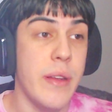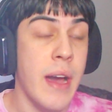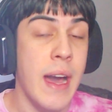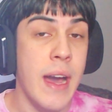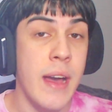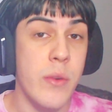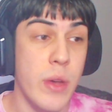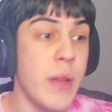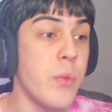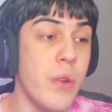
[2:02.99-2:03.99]
uh,
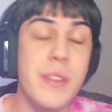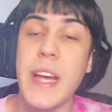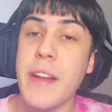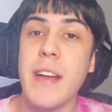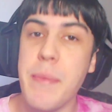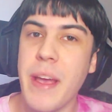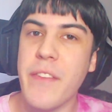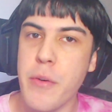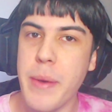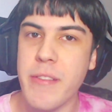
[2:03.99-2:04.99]
it will generally make
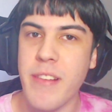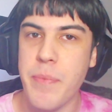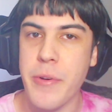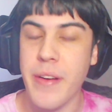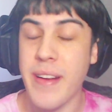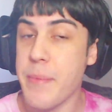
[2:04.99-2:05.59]
for a better experience.